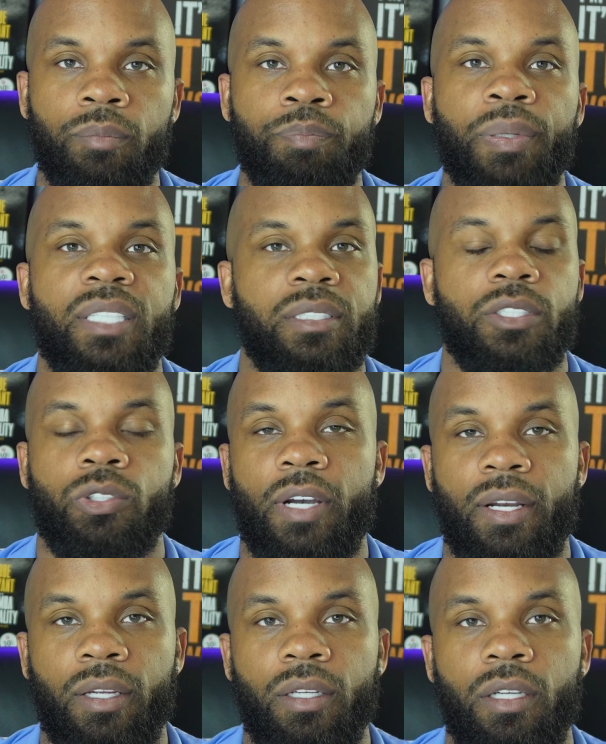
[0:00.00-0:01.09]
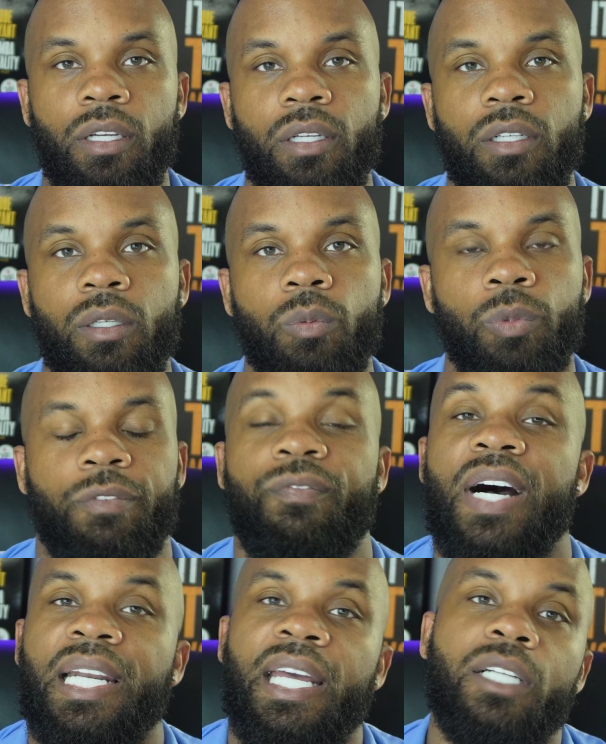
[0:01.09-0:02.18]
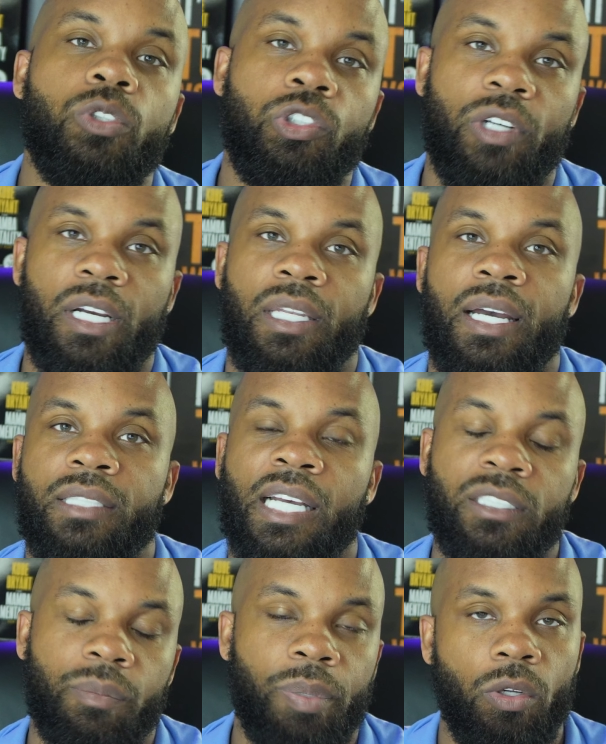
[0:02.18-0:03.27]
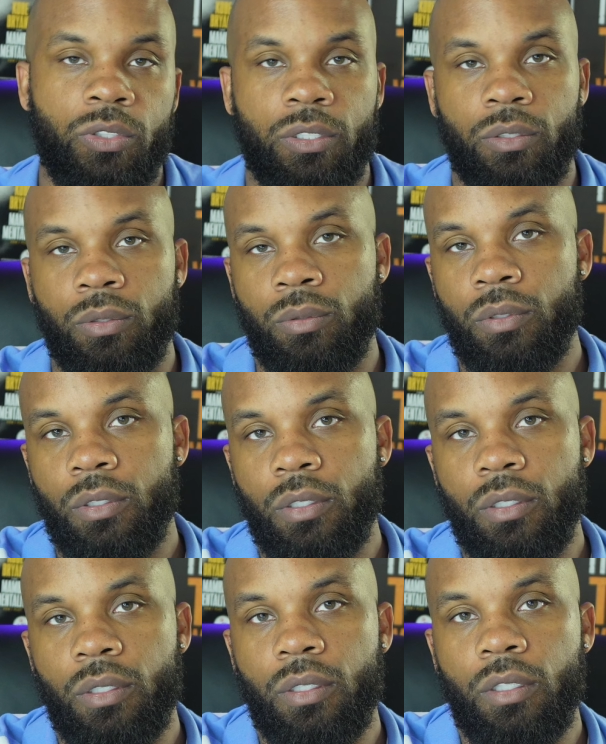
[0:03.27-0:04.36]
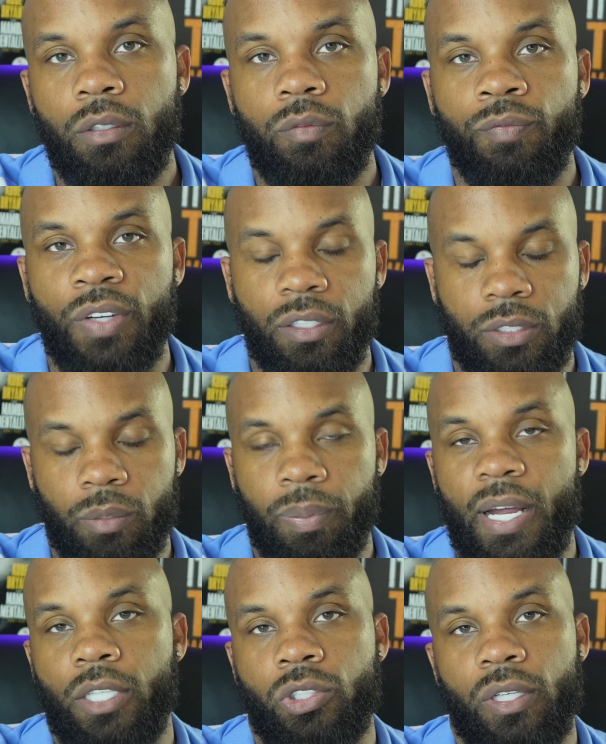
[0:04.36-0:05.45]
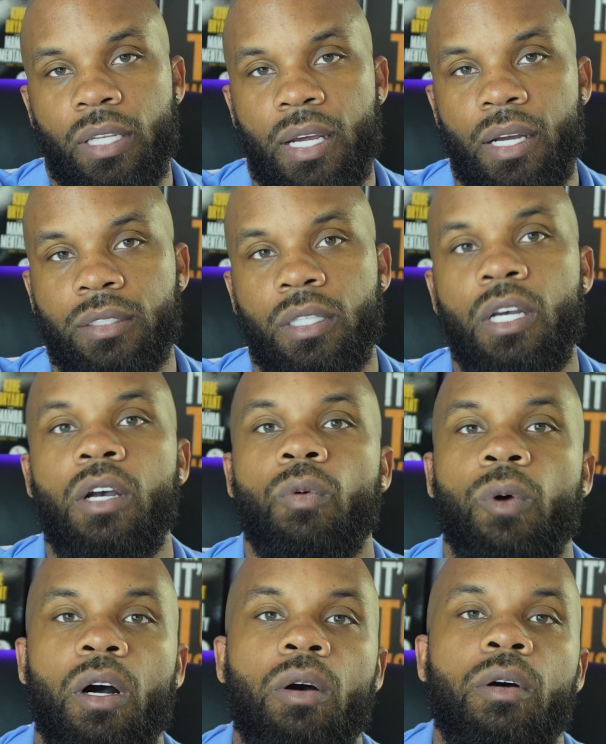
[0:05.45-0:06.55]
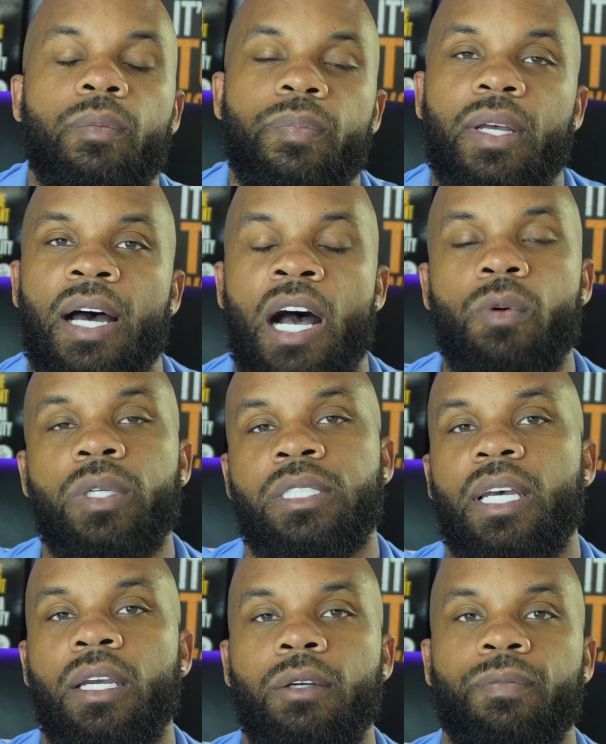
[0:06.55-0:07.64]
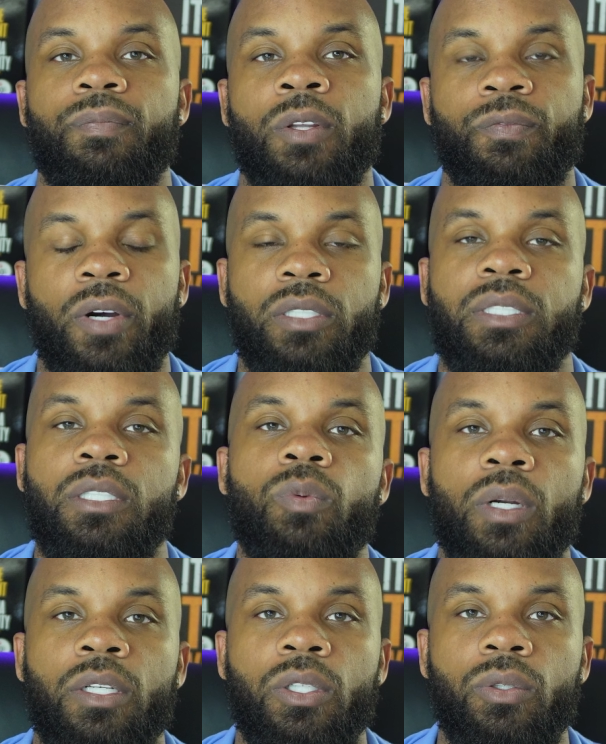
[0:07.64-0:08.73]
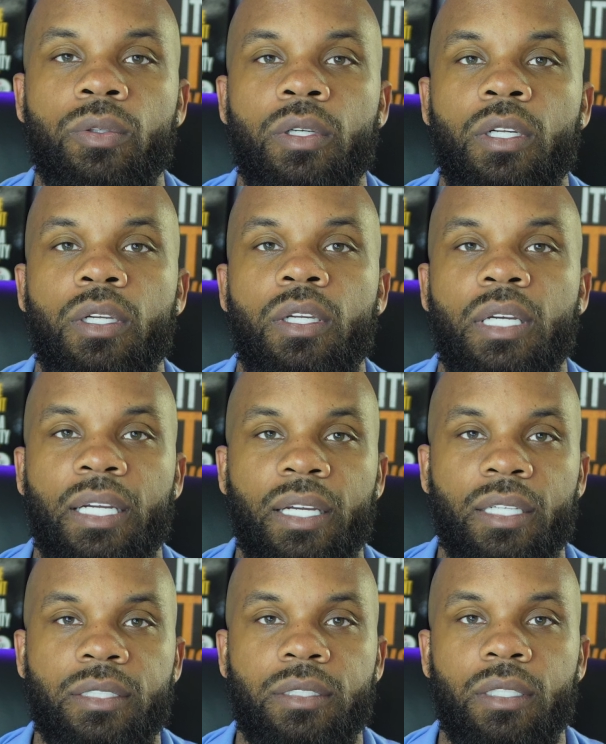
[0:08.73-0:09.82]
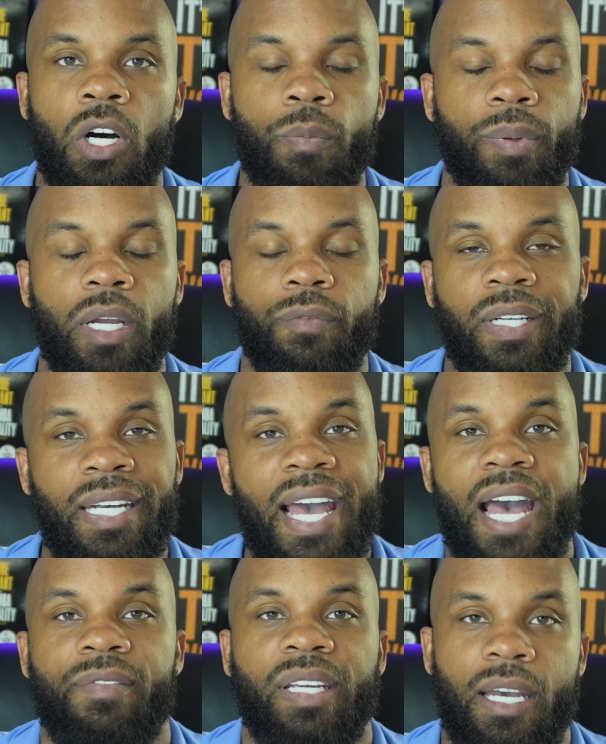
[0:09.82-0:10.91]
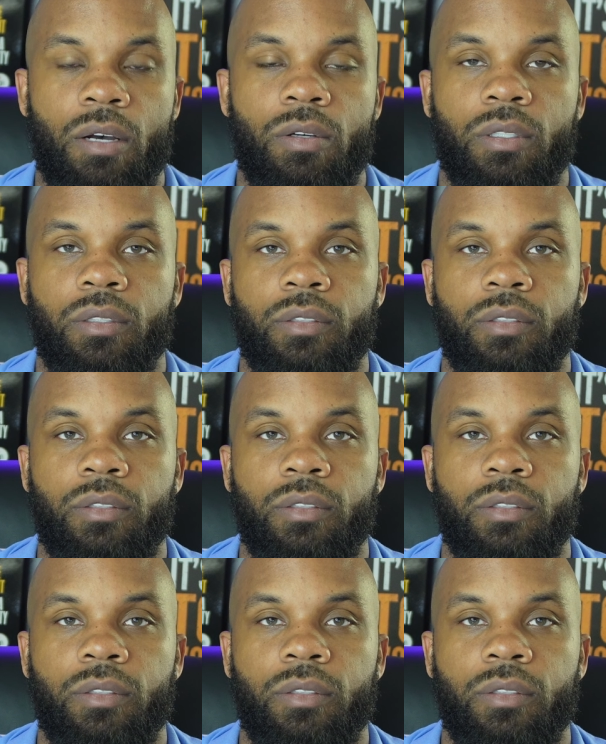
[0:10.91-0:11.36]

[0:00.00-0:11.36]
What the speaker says: business credit with financial trade lines as opposed to vendor supplier trade lines? Well, I would say the first thing you want to do is open up a NAV account,